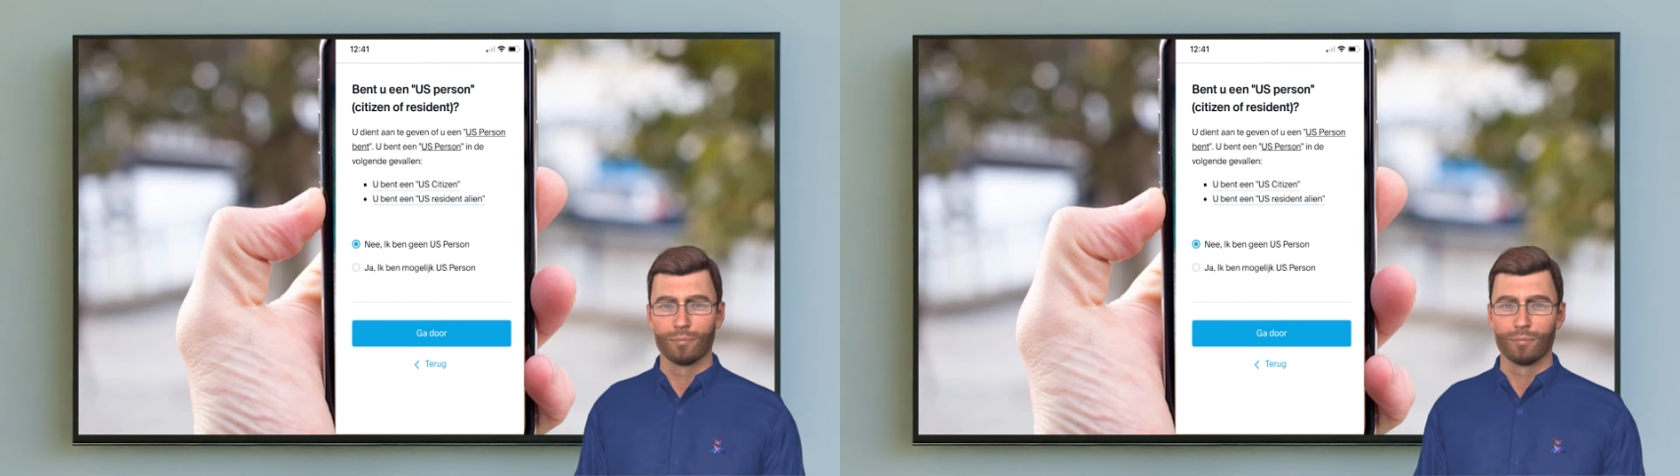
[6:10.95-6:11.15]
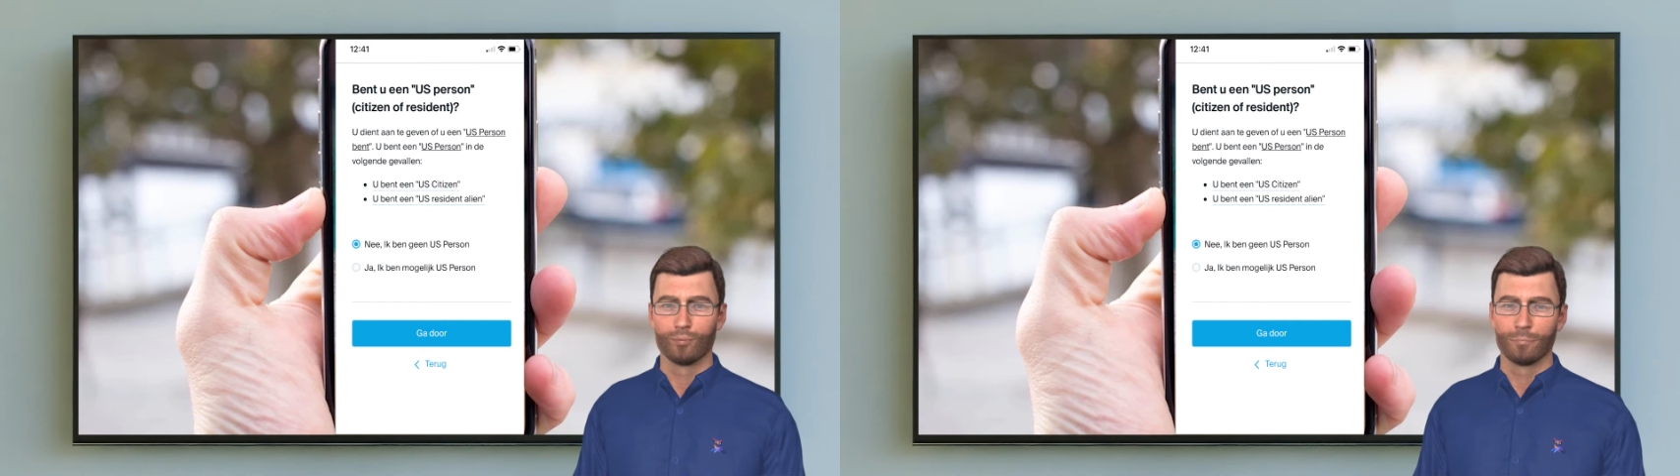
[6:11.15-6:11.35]

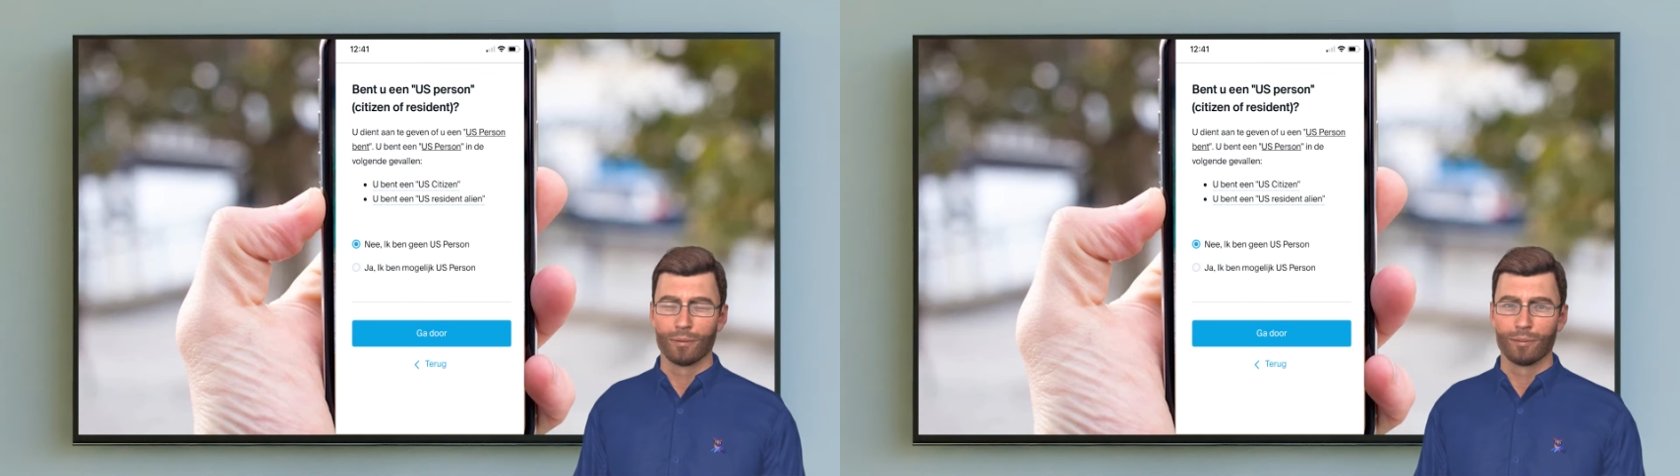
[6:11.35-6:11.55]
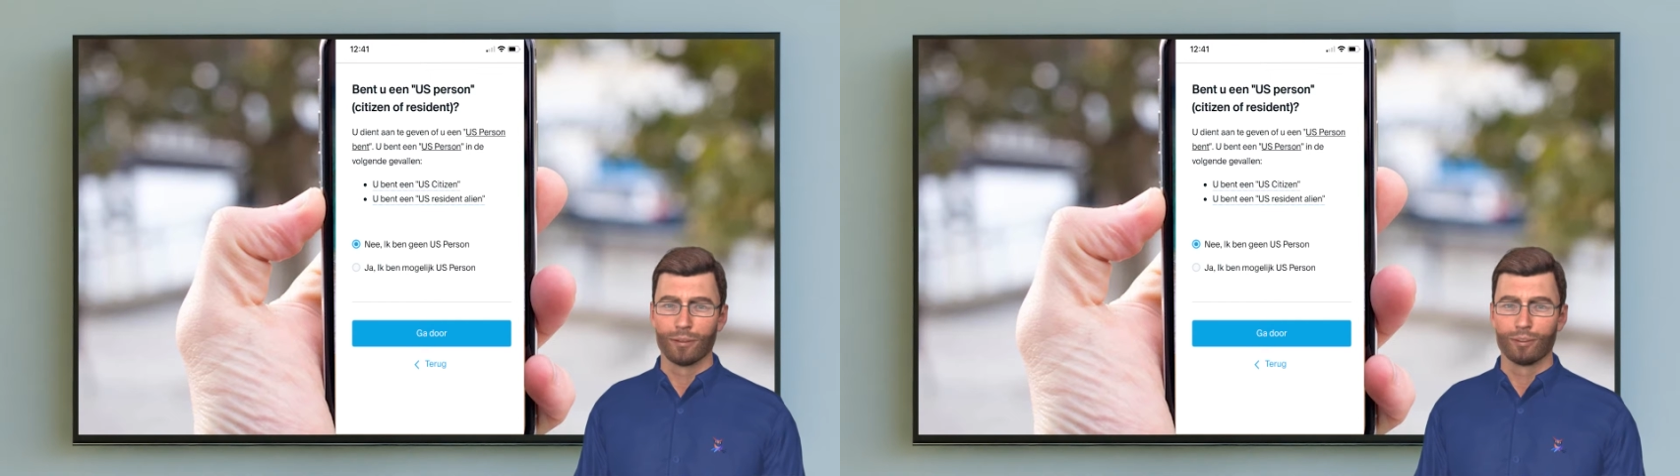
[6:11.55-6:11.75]
This
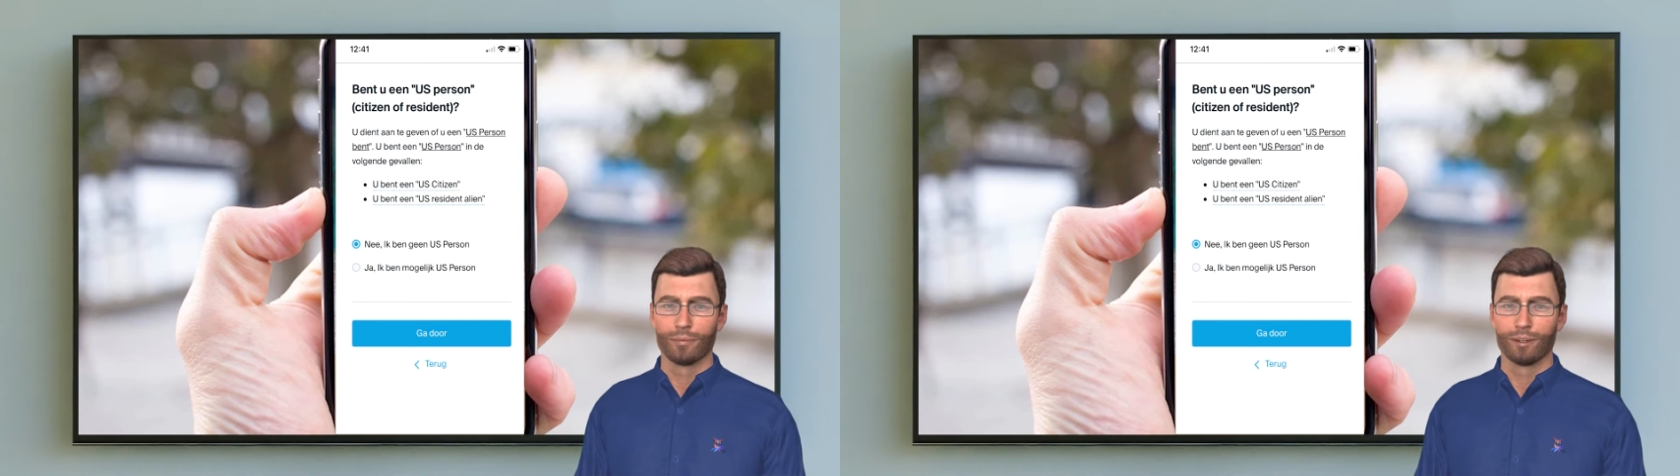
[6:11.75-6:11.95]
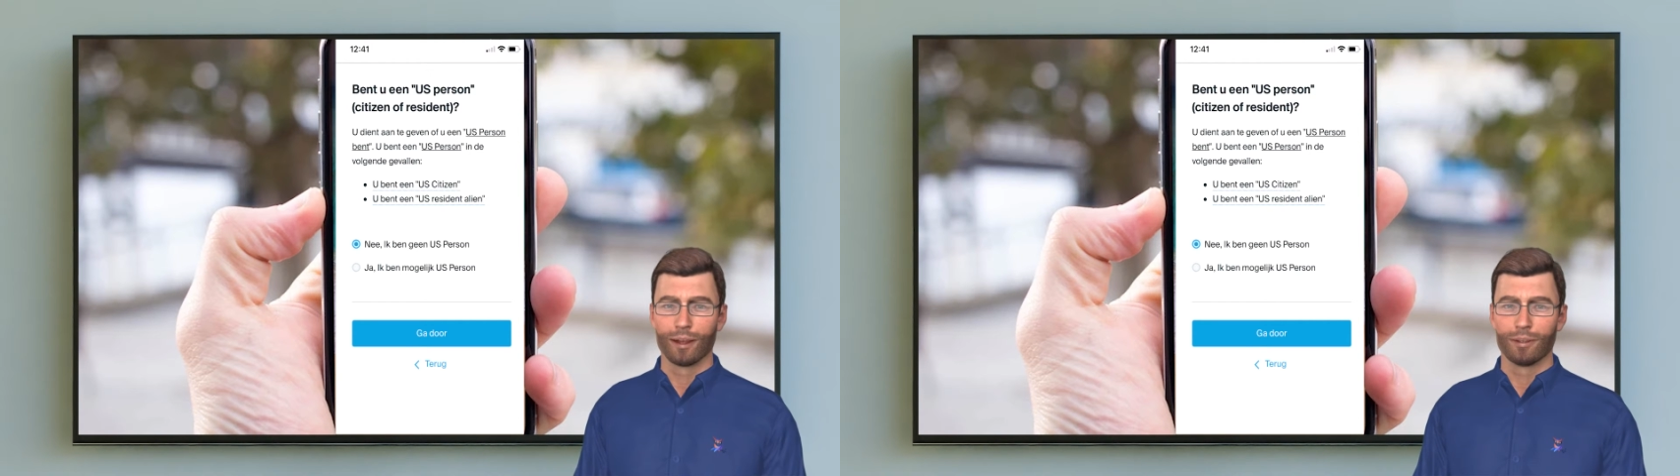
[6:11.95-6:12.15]
way they can
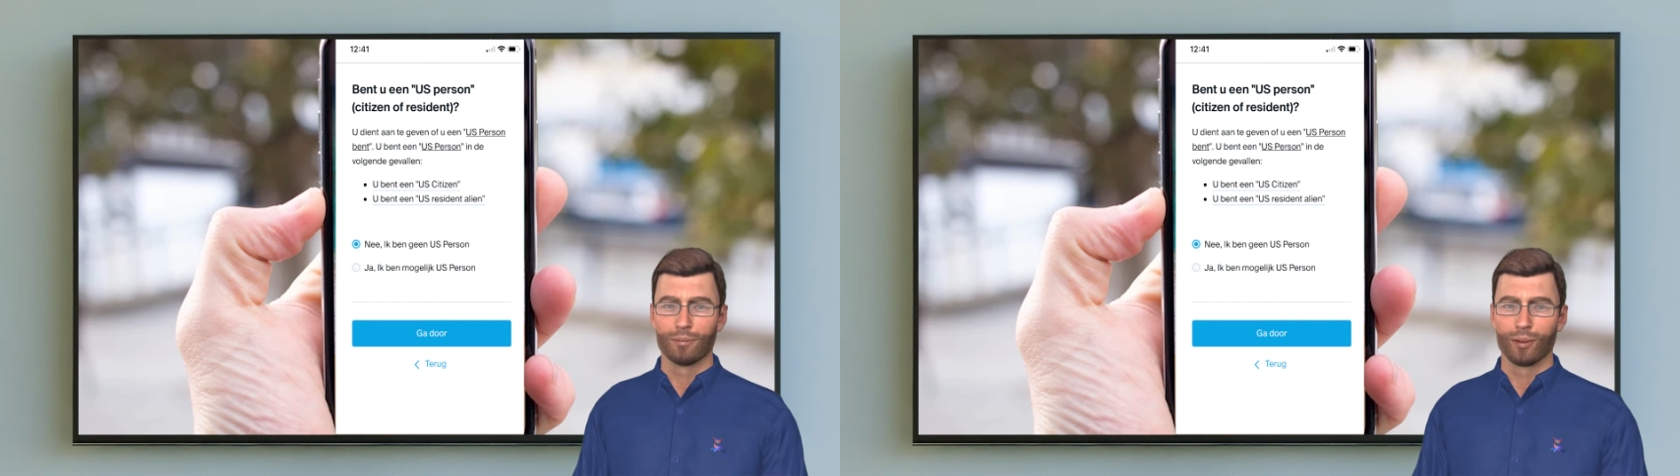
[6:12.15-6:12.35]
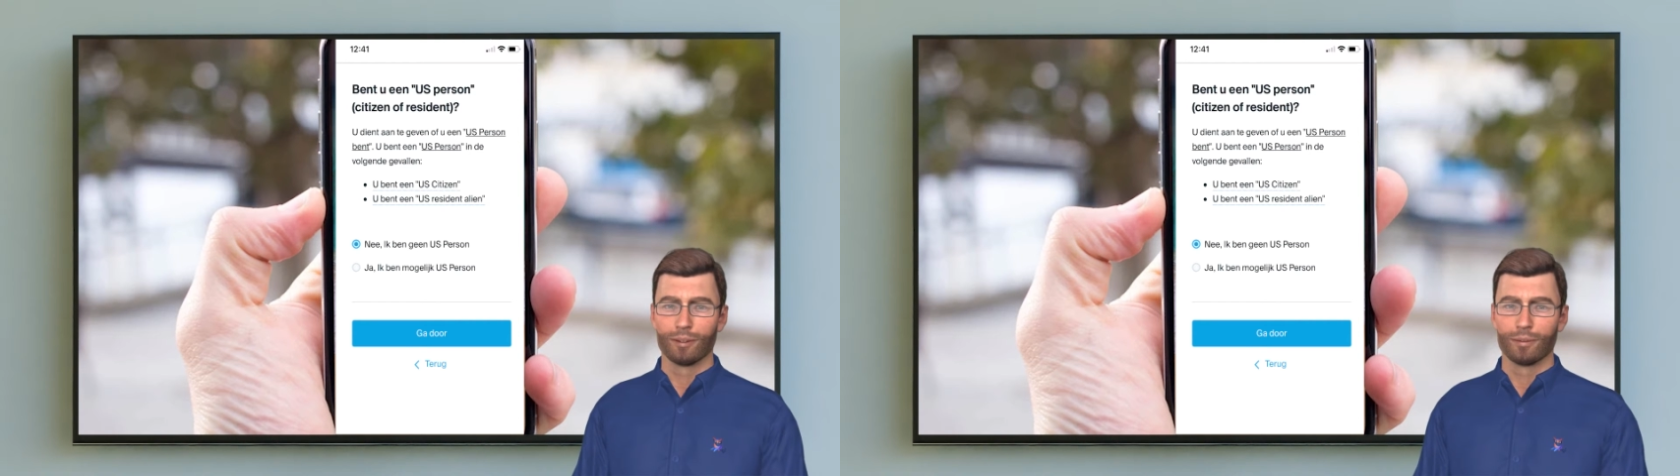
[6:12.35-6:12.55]

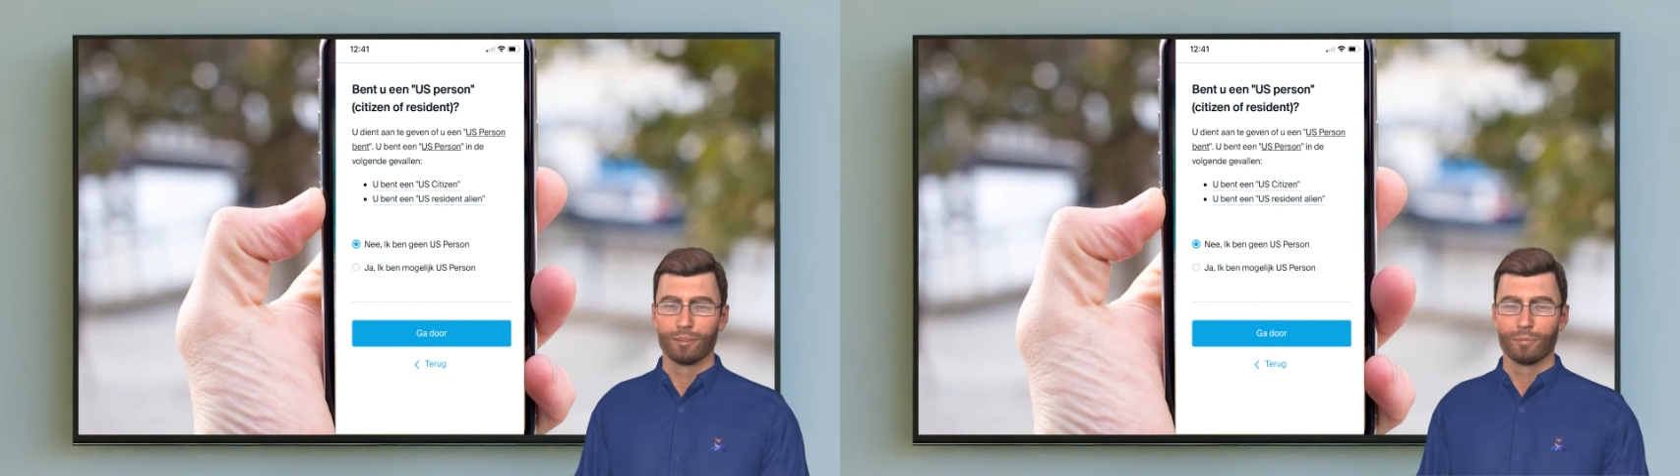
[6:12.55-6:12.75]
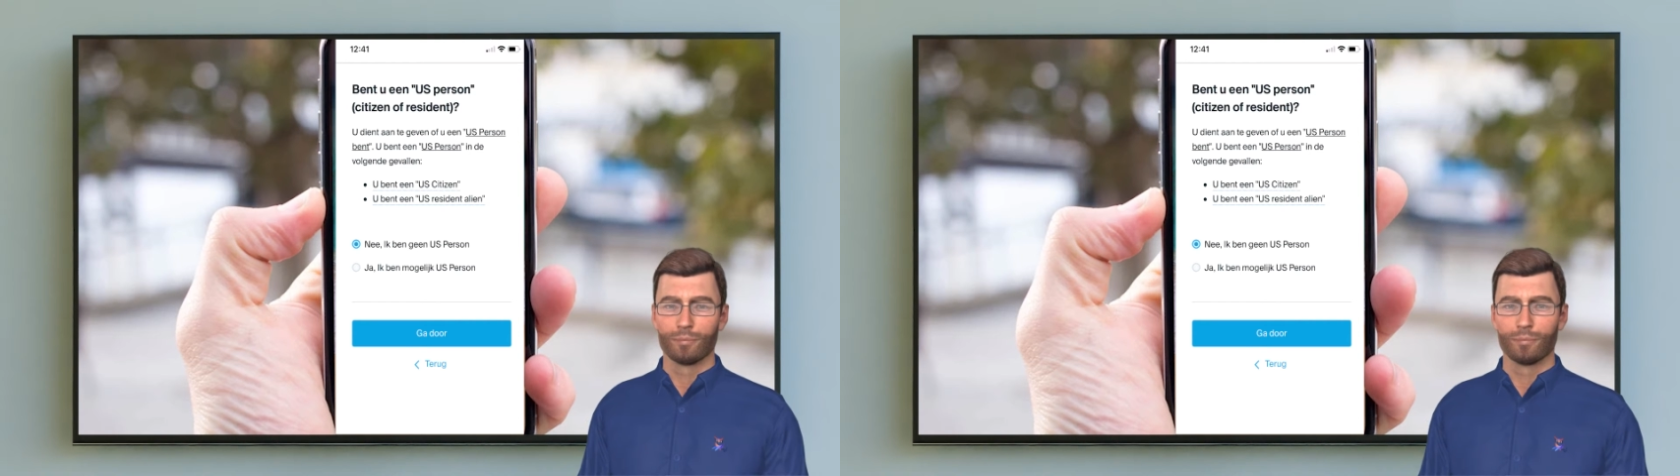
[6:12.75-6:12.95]
guarantee your
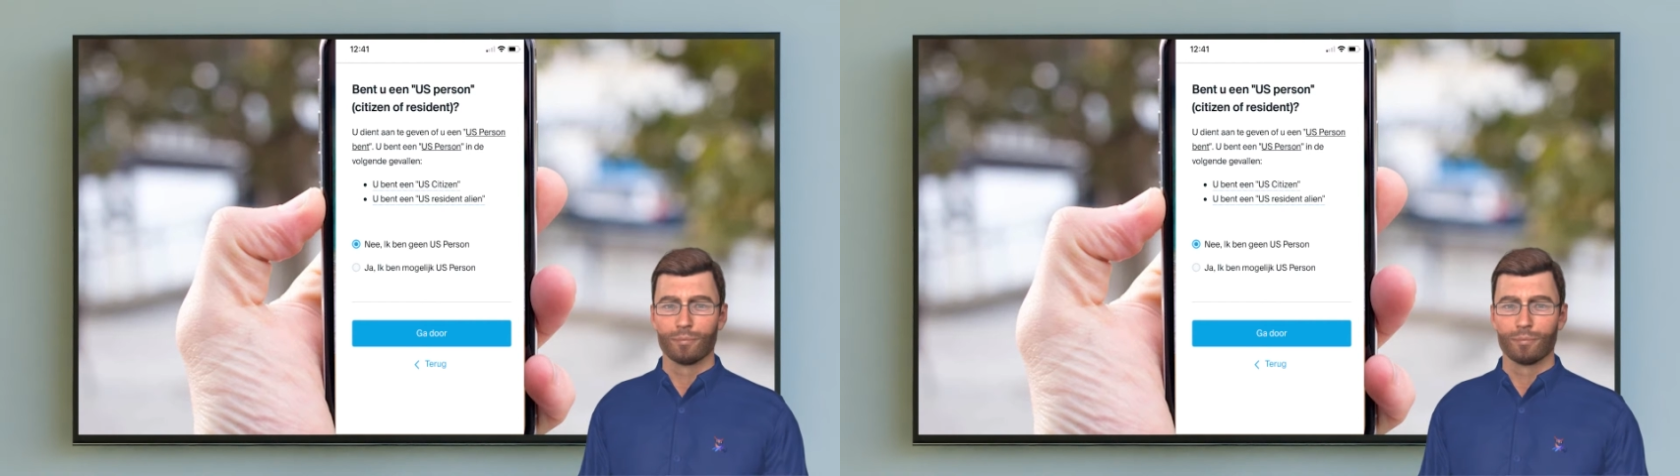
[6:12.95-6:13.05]
safety.